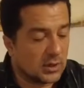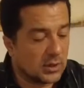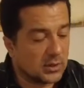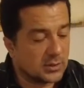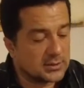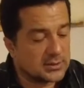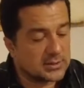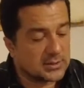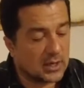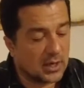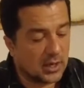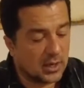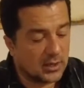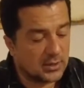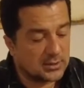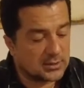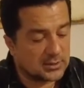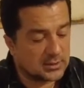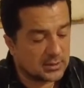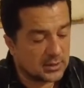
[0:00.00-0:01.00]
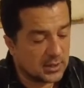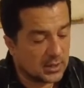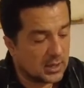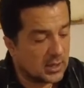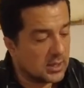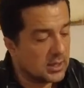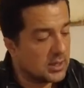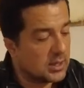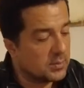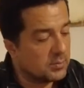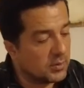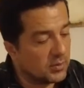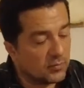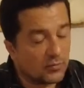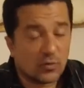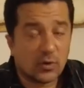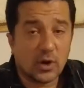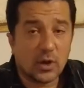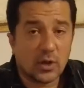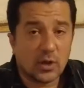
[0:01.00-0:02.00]
sides
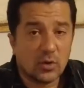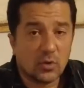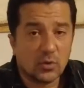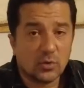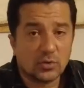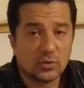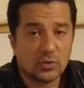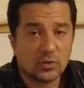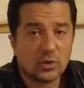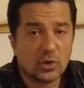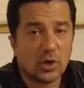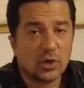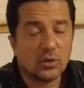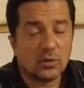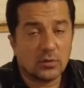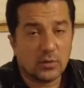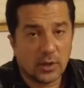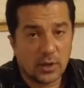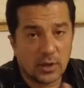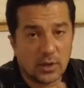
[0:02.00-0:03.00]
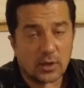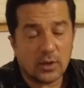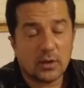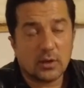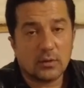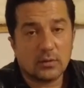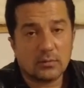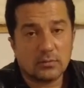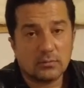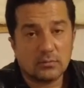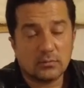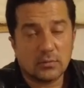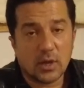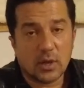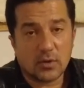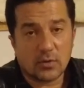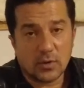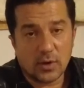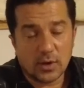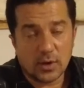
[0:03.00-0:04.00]
before I go into coloring and
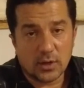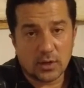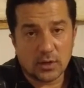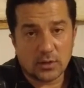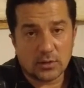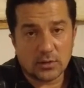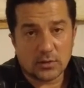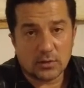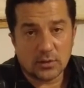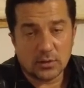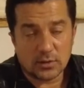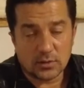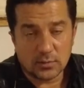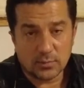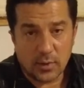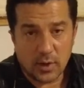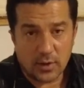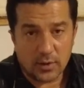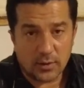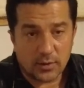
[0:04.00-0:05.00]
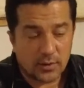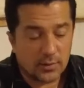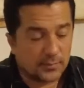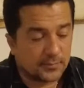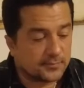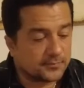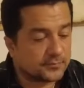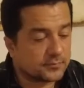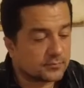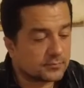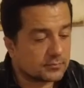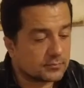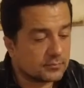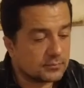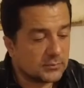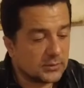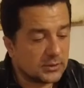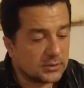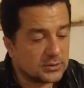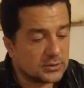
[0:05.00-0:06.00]
decorating it a little better.
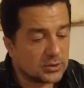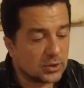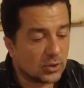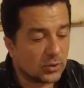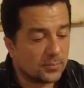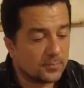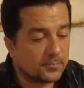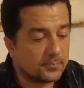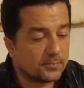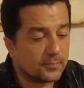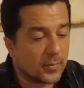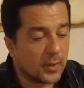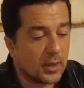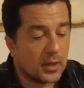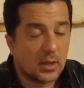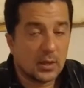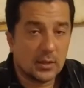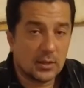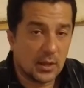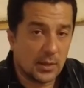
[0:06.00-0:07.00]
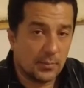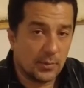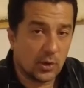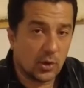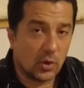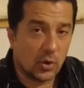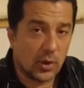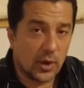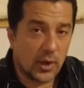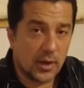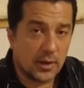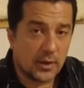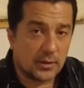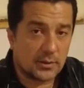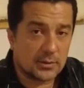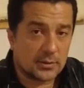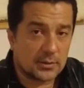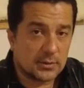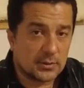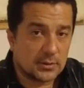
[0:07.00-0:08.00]
So let me go at
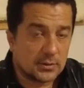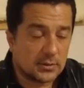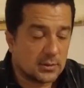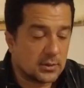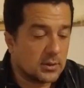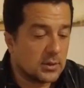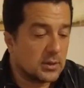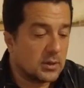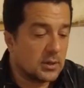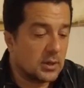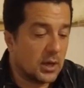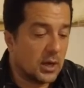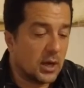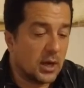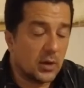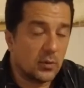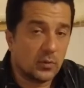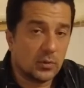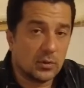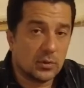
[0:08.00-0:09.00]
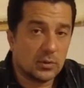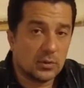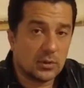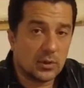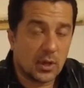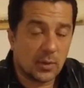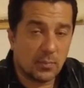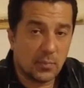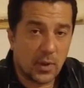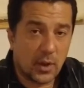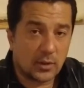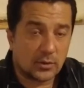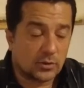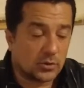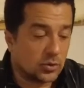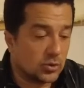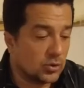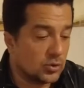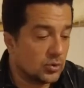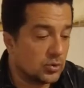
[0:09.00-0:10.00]
it. I will get back to
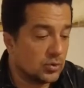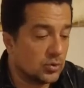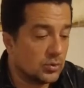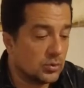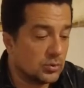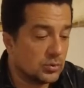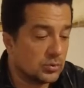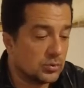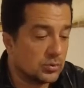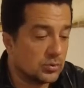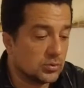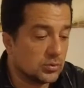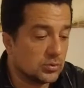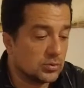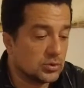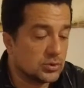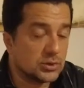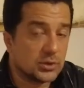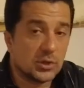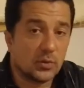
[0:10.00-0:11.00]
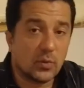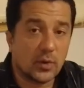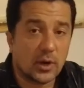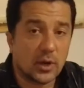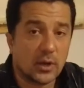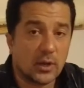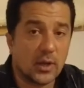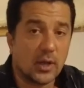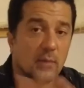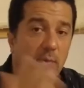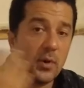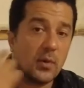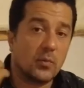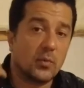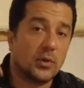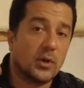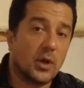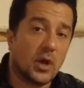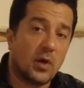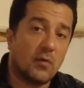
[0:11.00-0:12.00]
you to see what I came up
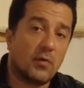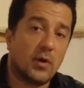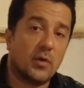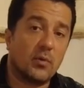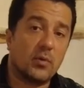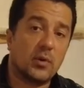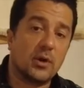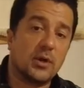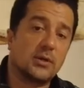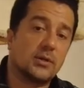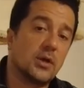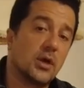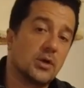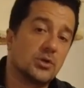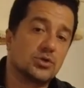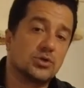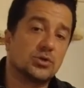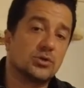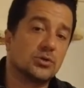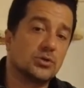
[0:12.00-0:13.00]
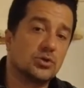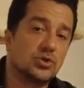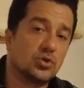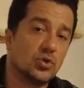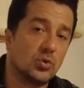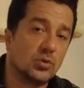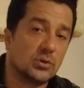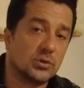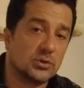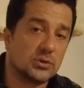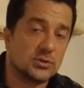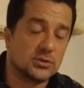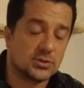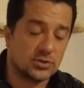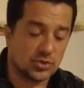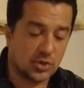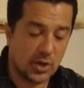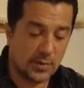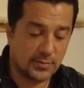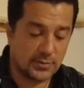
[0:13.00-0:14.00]
with, how I want to attach the shoulder
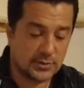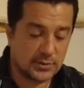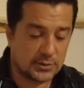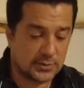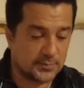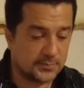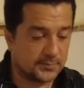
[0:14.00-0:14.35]
straps.